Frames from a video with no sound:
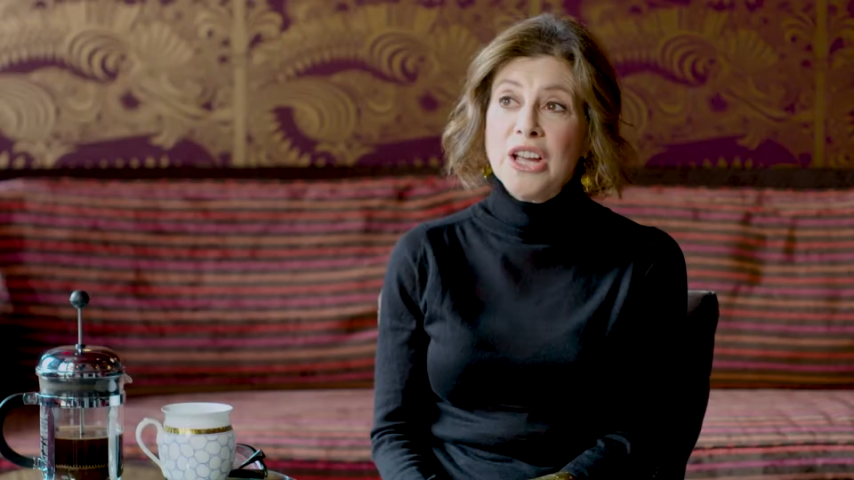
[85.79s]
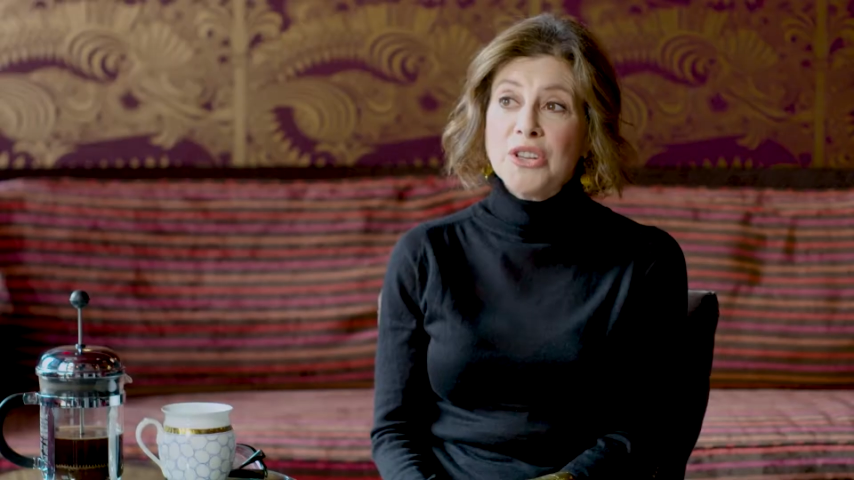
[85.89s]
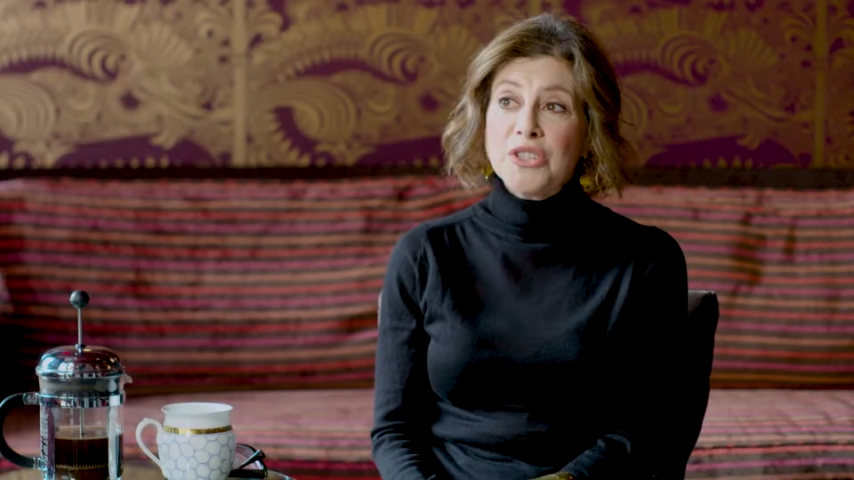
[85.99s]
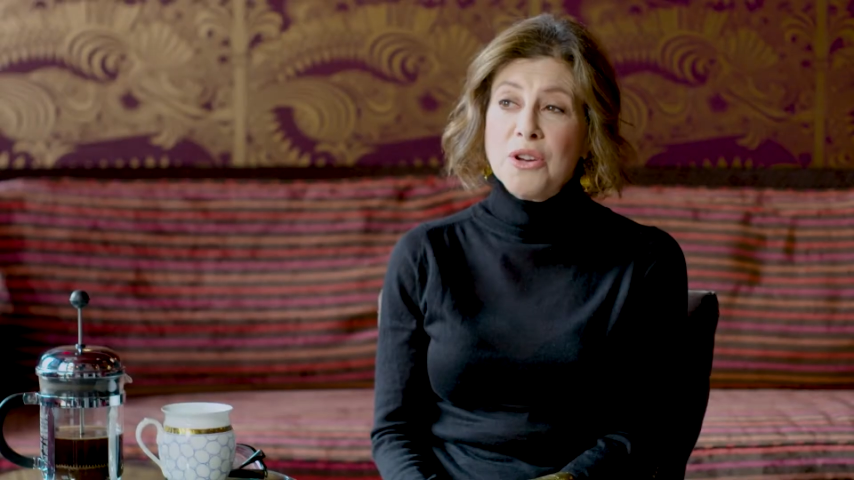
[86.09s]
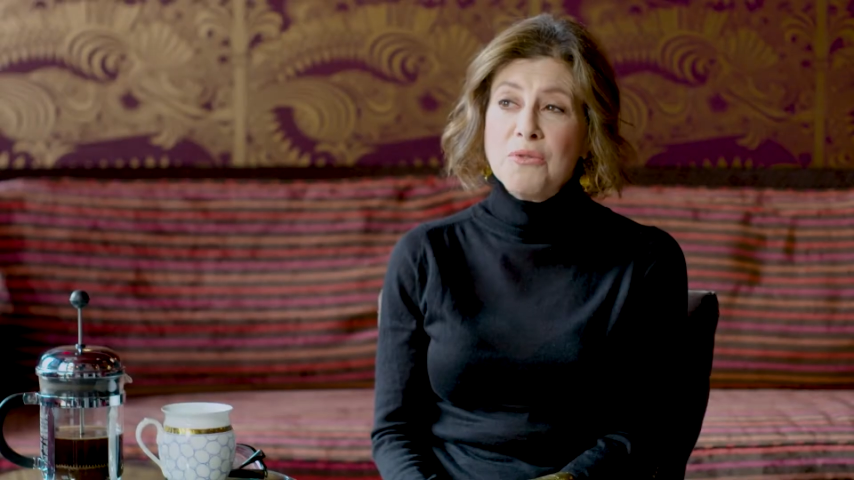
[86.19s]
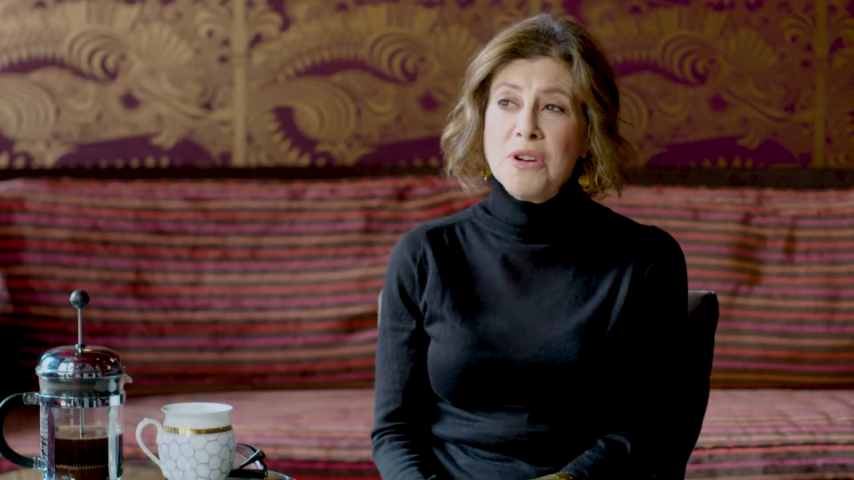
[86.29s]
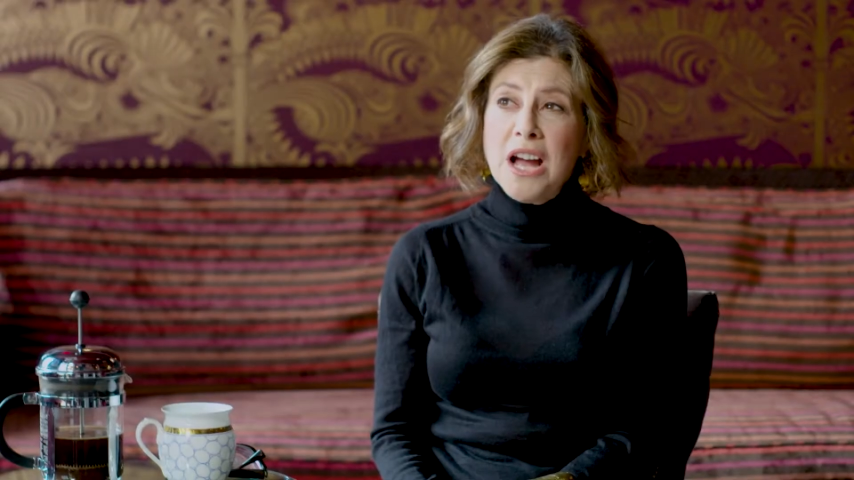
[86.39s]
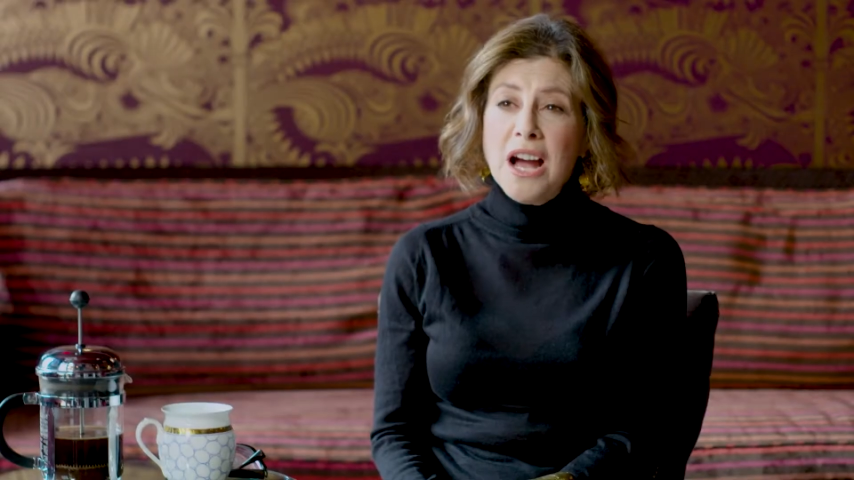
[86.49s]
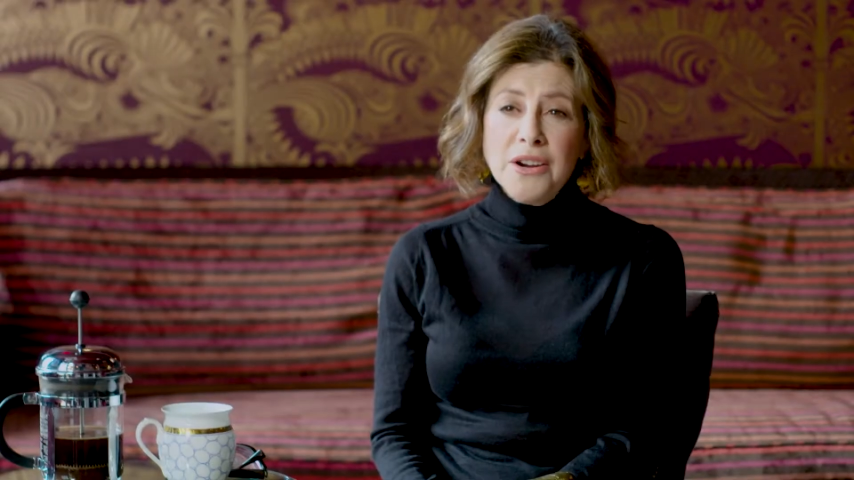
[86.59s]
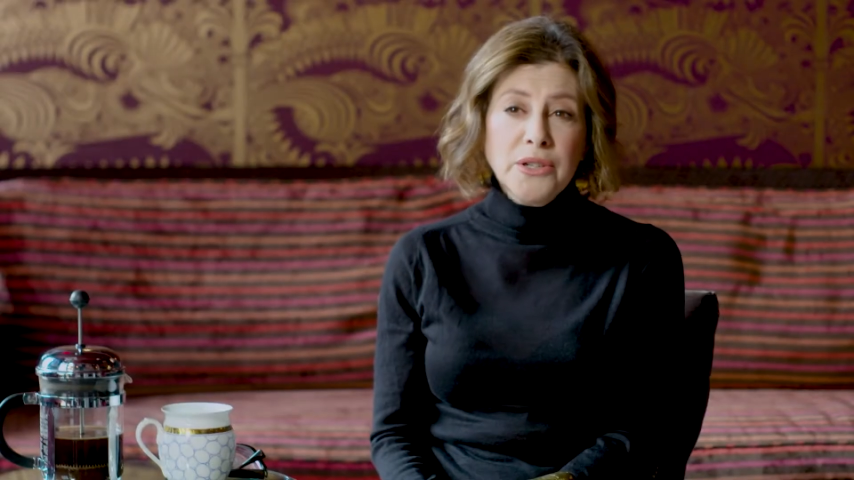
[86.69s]
So
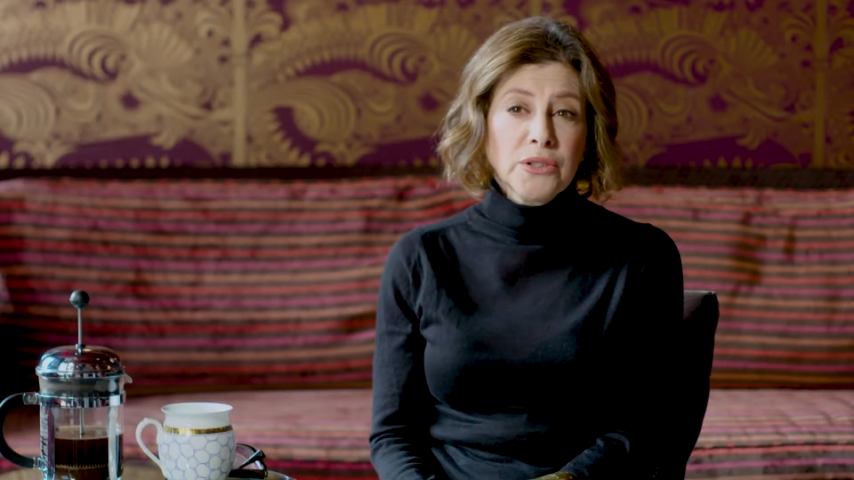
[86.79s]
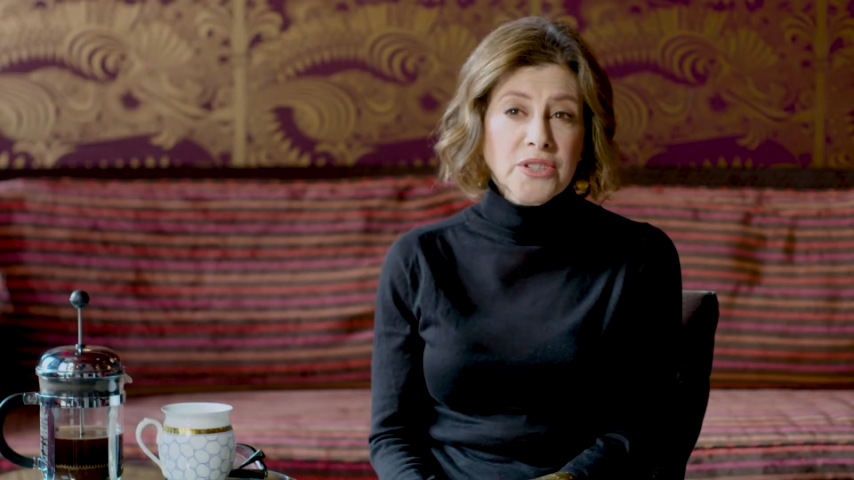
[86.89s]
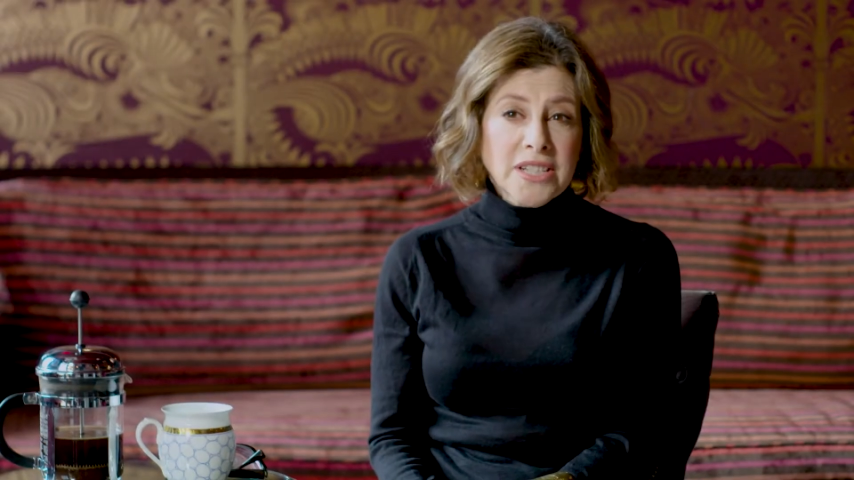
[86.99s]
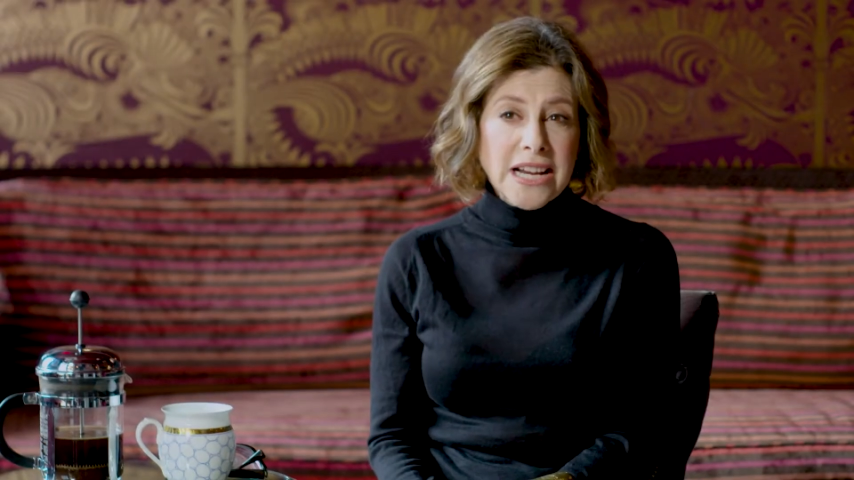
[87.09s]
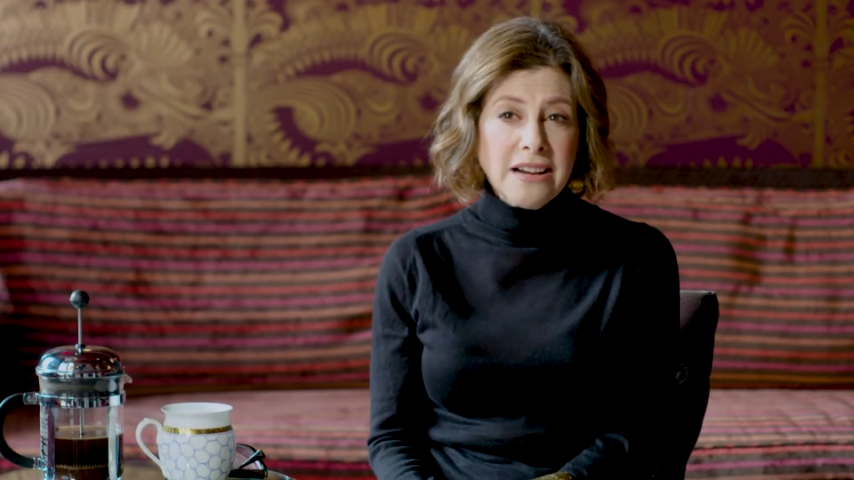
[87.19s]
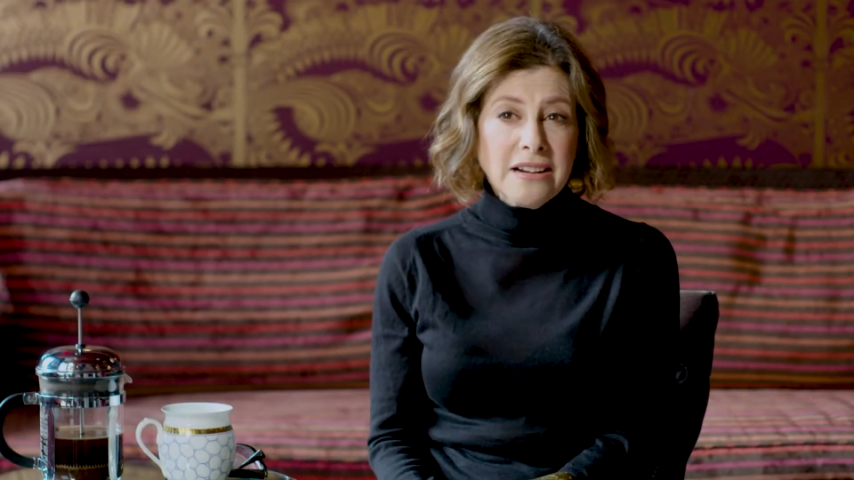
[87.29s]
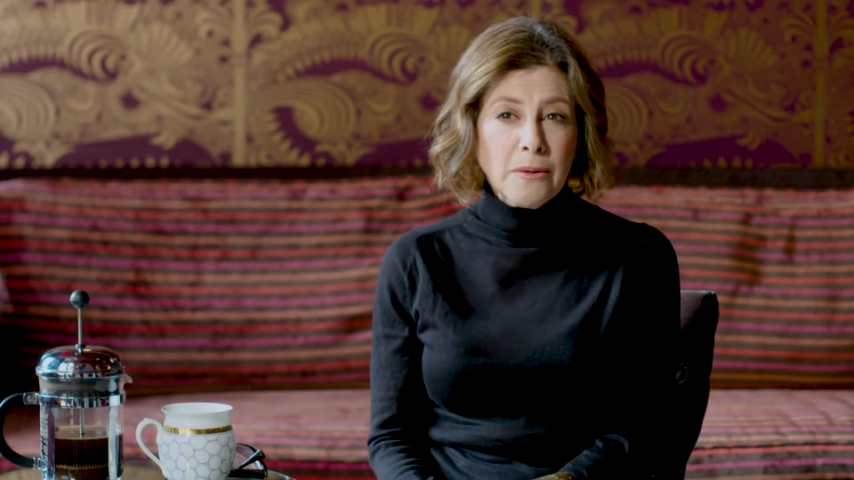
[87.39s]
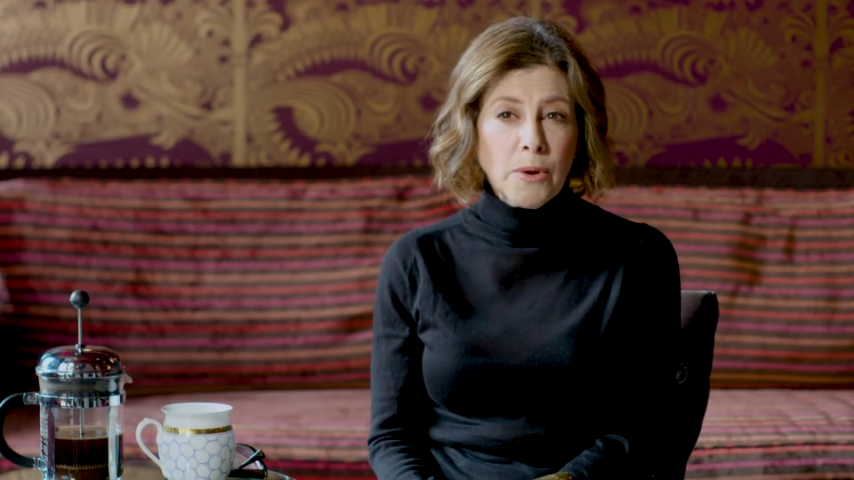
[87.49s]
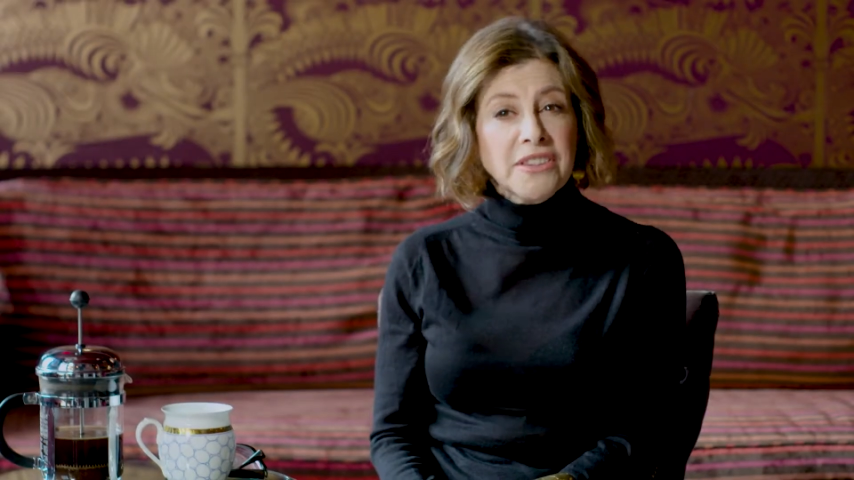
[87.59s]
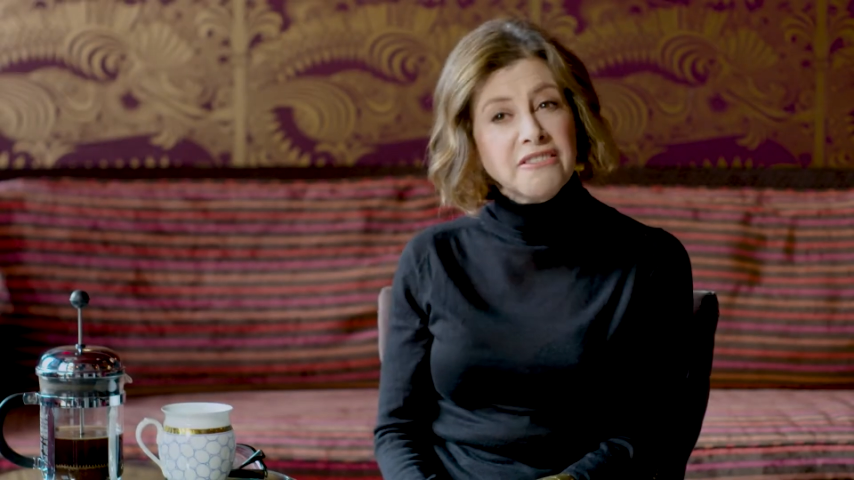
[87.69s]
understanding what